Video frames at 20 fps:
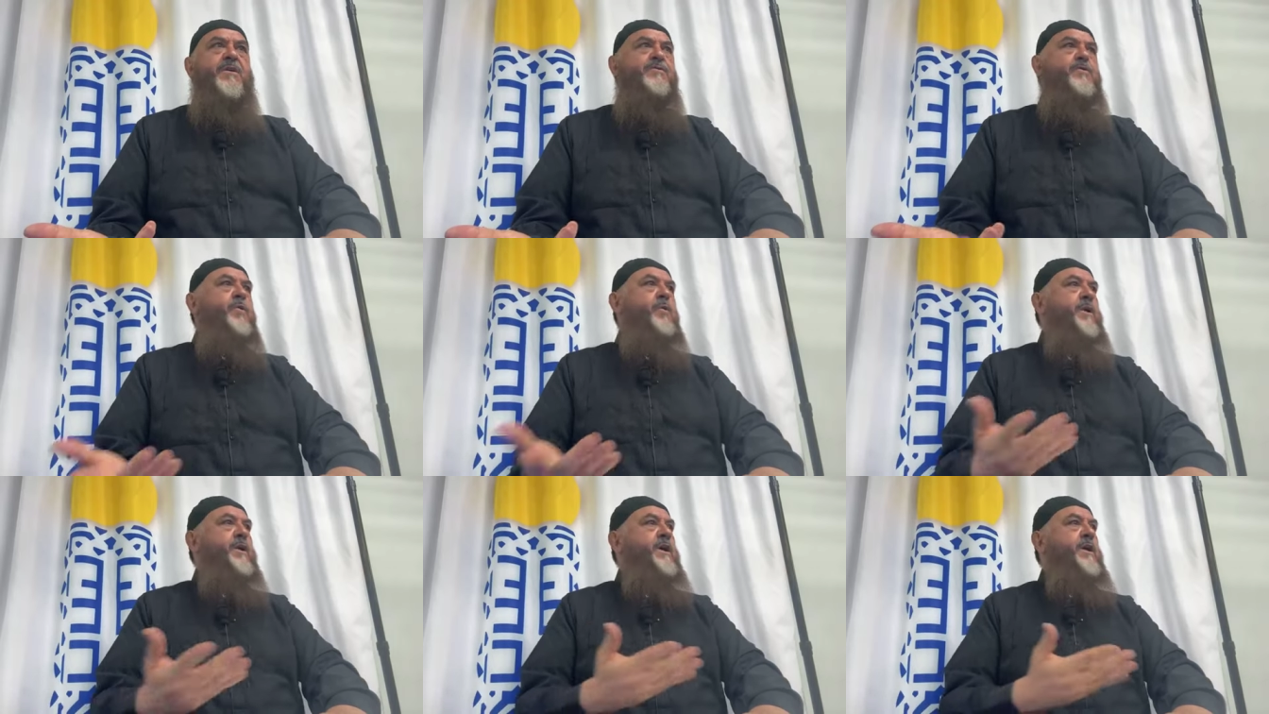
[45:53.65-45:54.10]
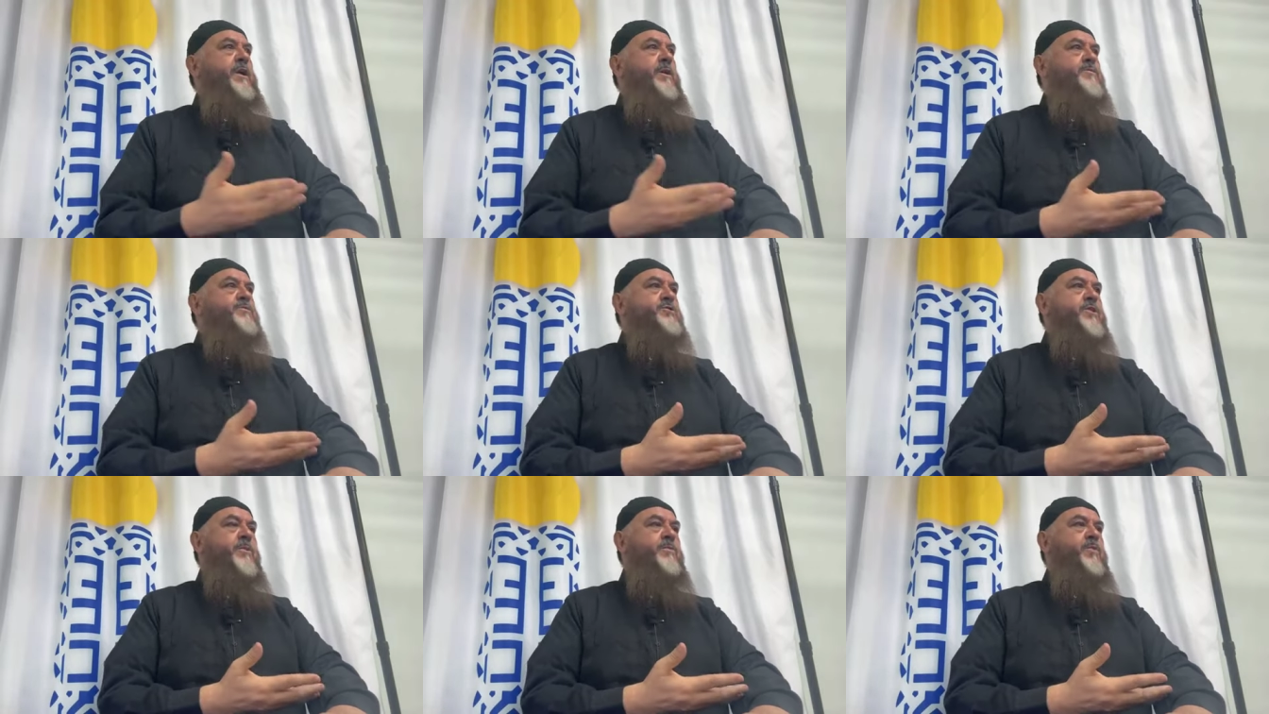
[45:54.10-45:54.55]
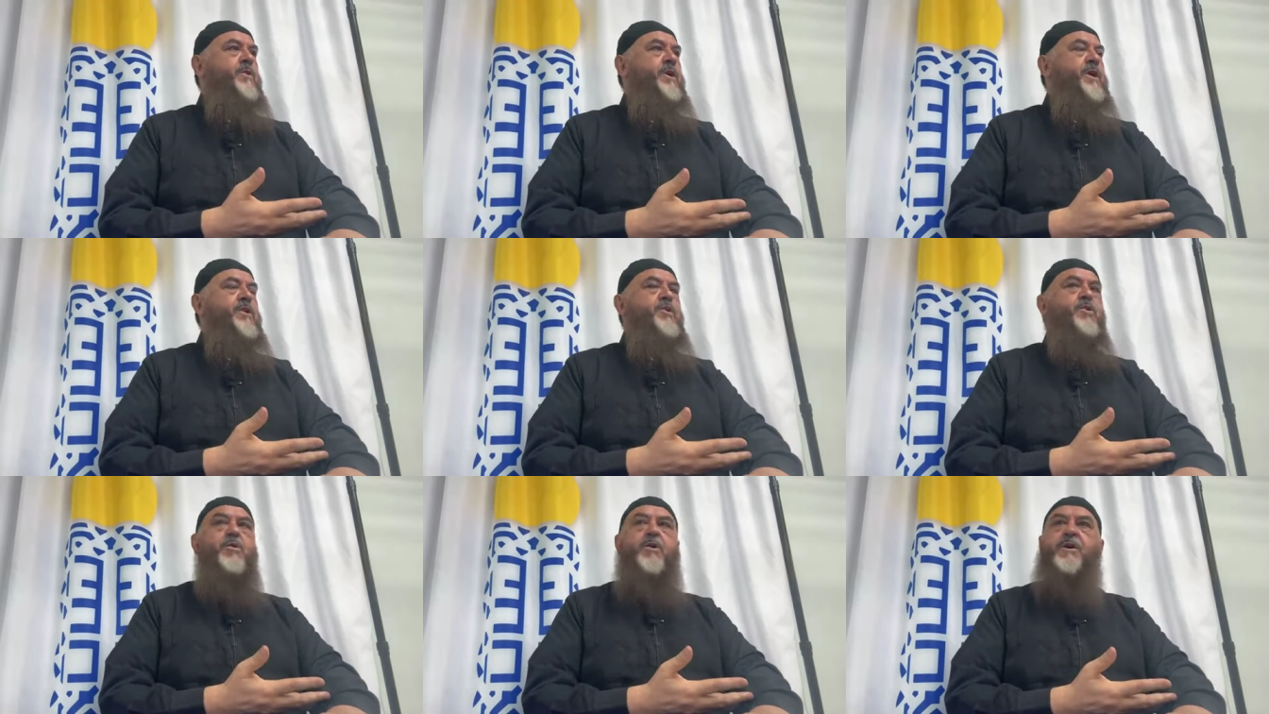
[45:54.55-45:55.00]
if you want to help
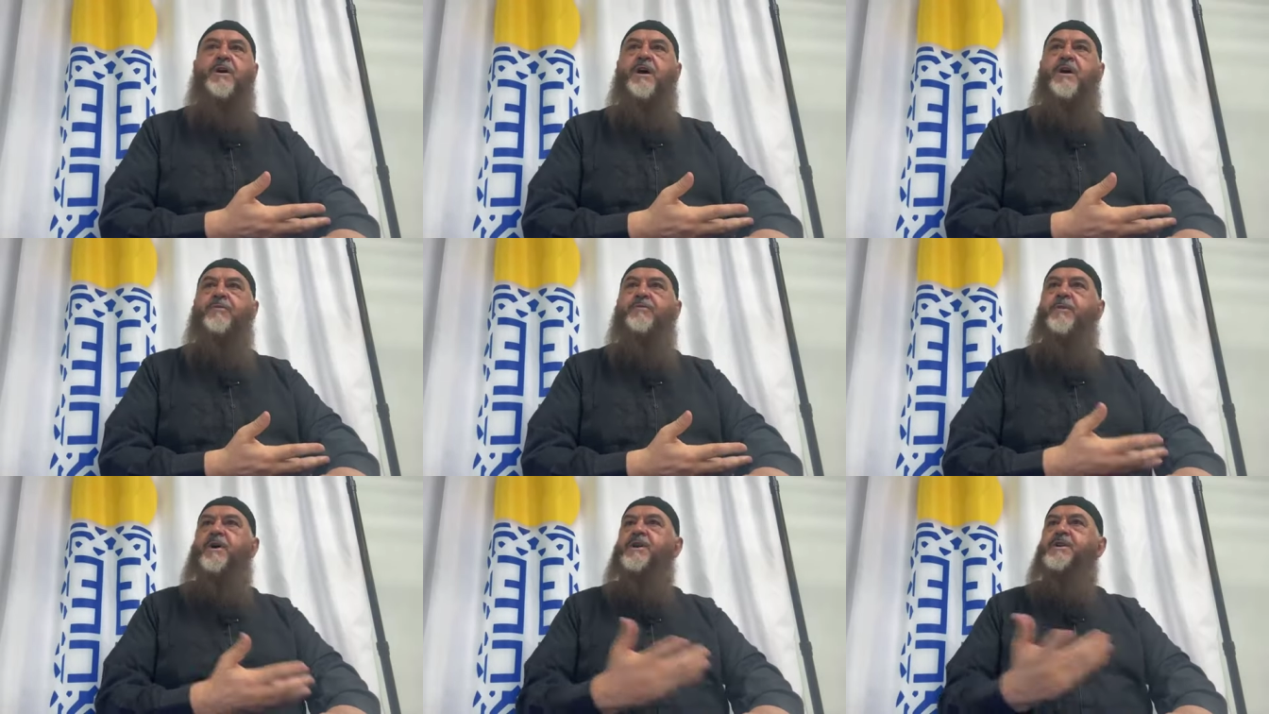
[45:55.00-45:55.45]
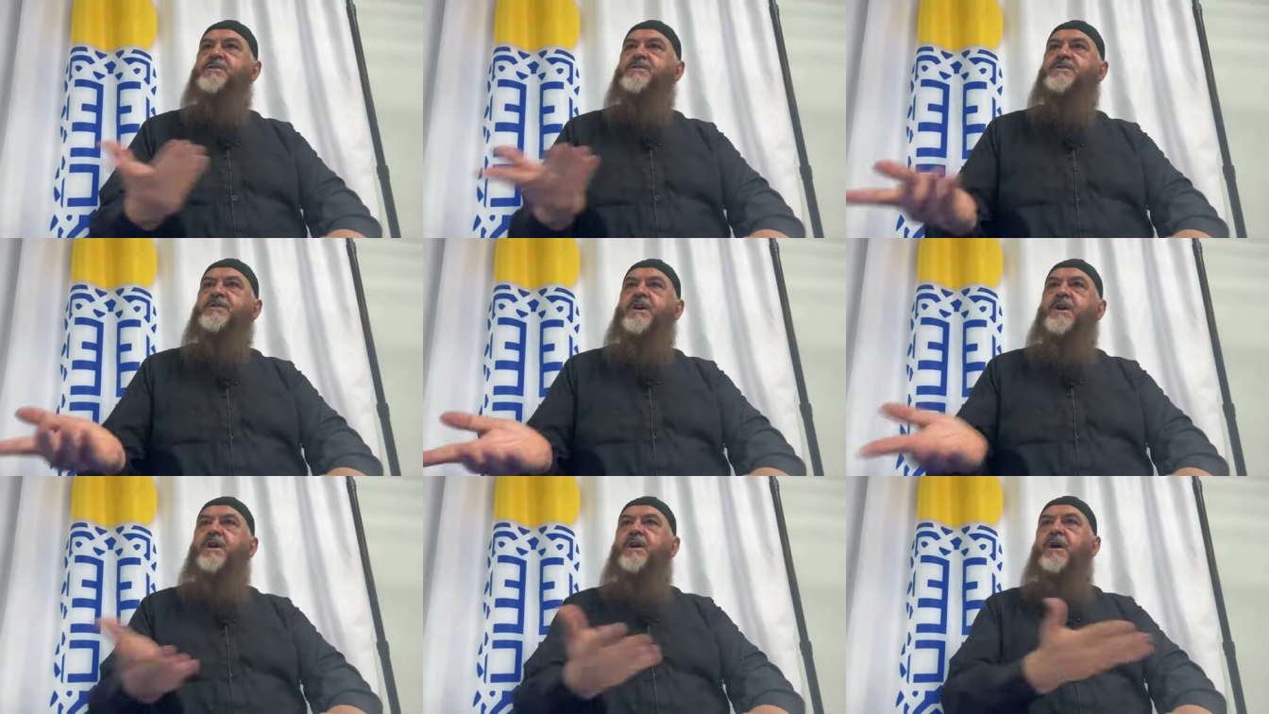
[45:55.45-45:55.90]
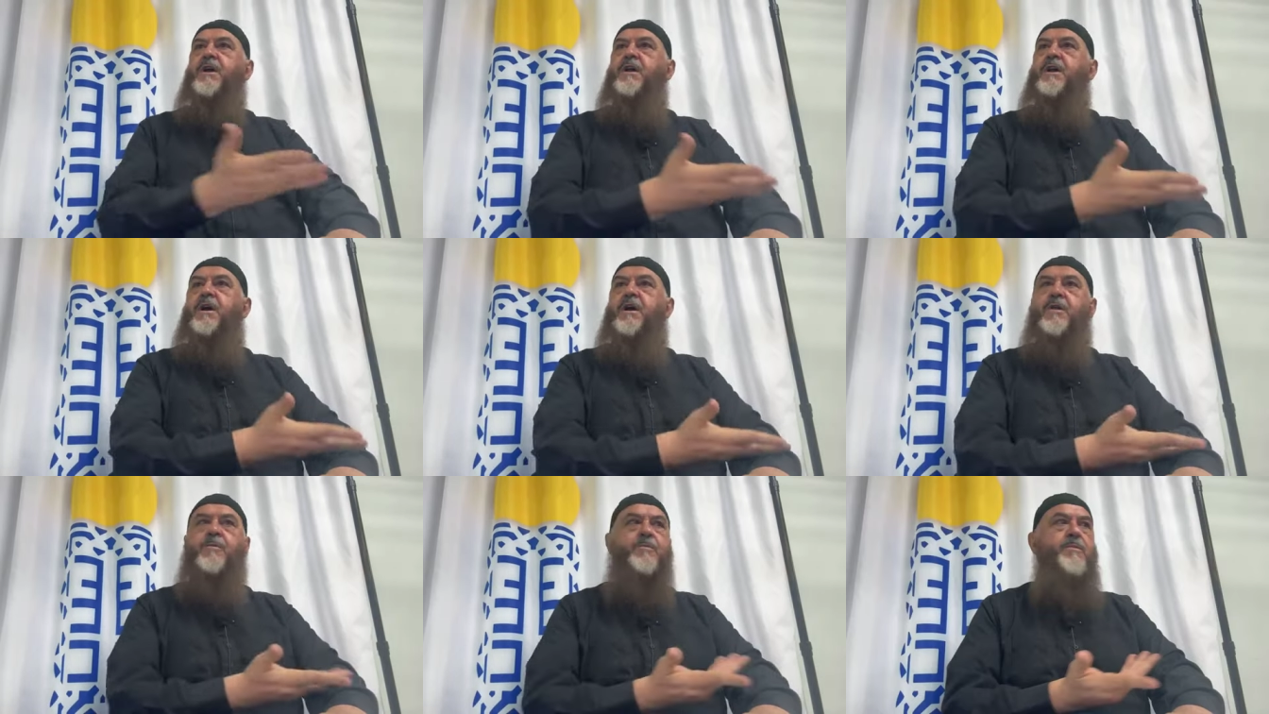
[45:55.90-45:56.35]
someone and you don't have money, steal
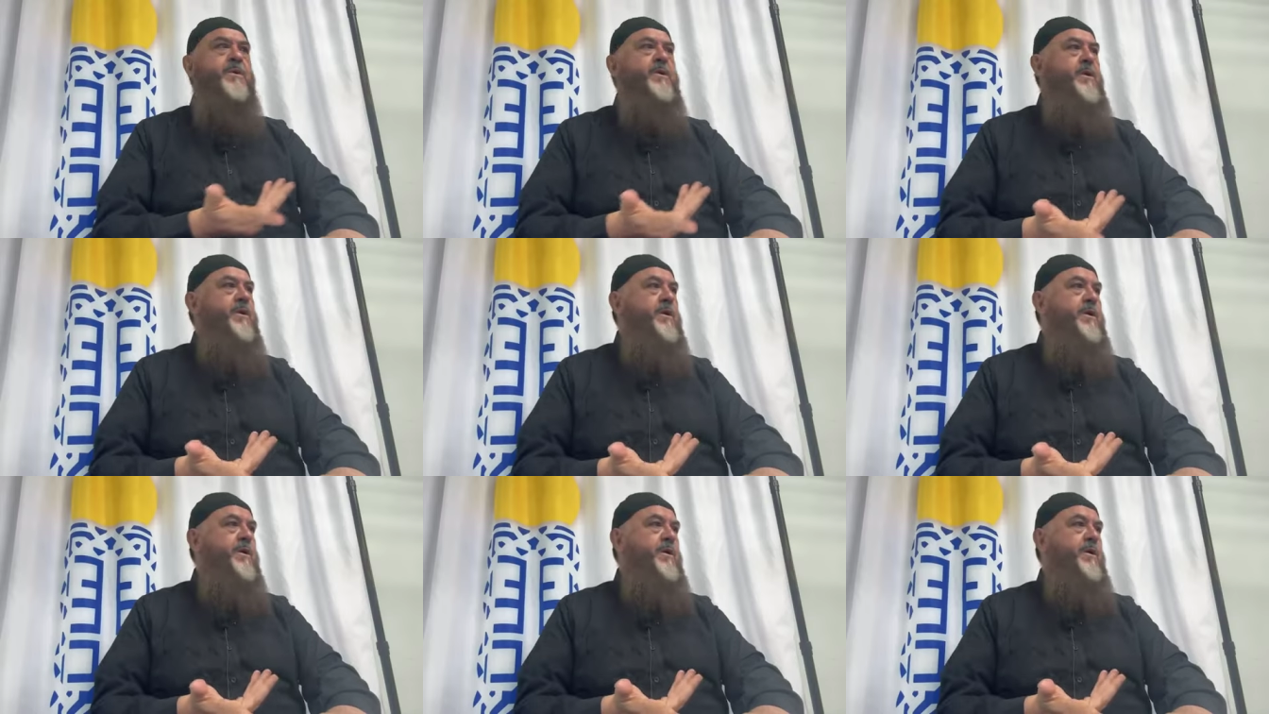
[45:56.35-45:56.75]
and help.